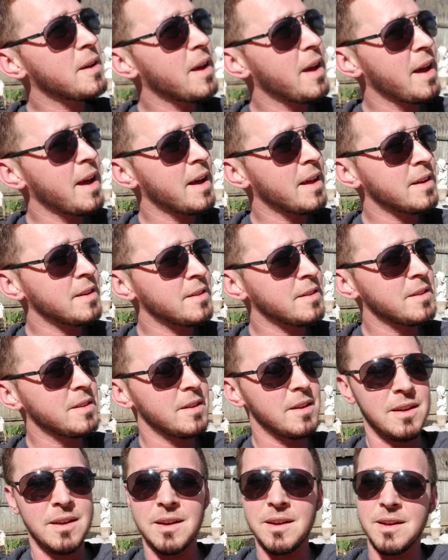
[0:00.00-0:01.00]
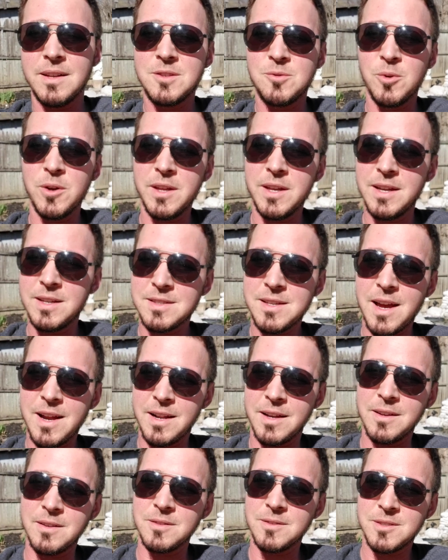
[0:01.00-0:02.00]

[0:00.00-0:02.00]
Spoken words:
and it's really exciting.